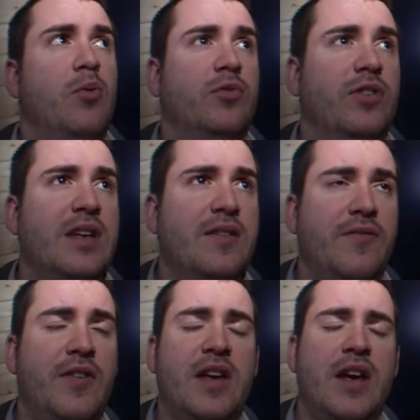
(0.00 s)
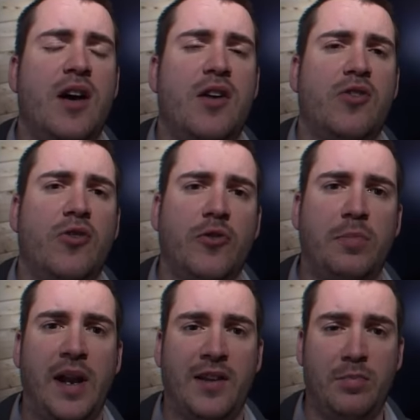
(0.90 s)
Apple TV
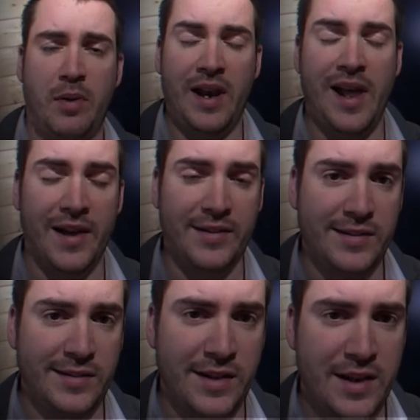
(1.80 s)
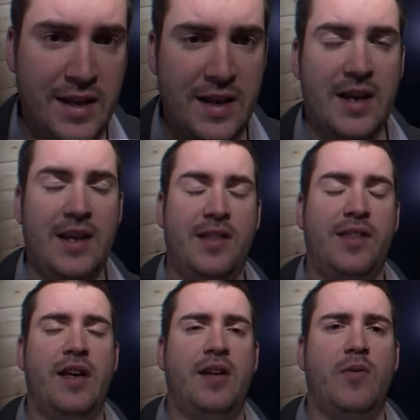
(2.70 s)
Archos Plus,
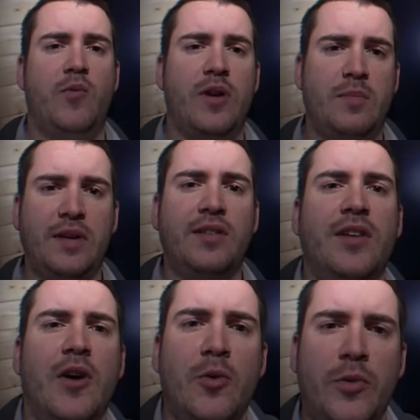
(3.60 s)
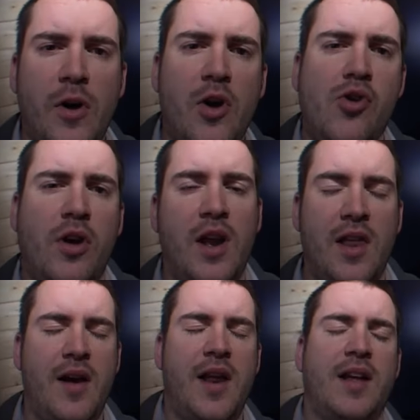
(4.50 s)
then we'd be sold hook,
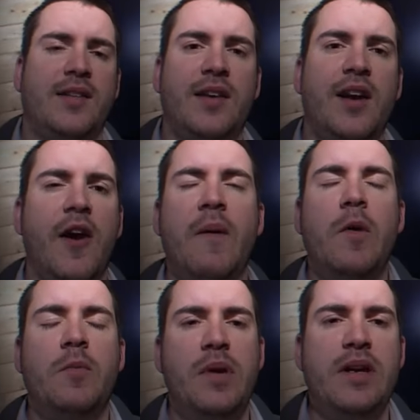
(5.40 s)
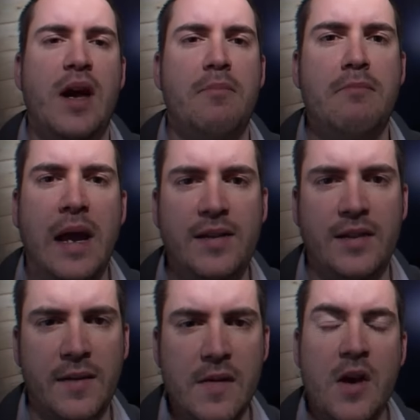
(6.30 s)
line and sinker. It would be
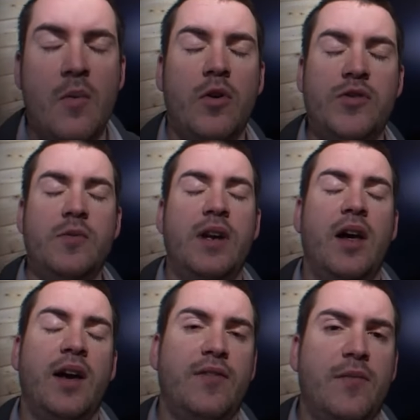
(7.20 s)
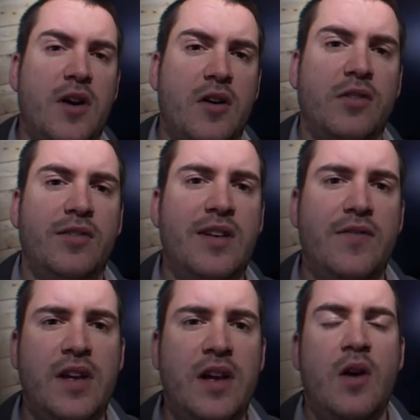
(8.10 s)
amazing. What do we like from the Archos
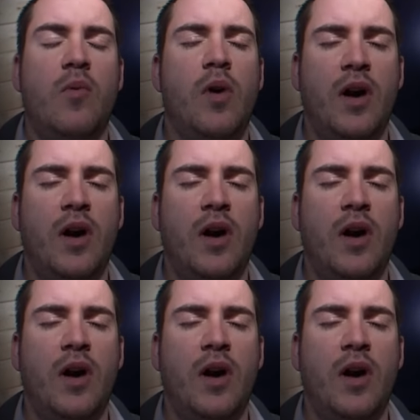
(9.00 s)
TV?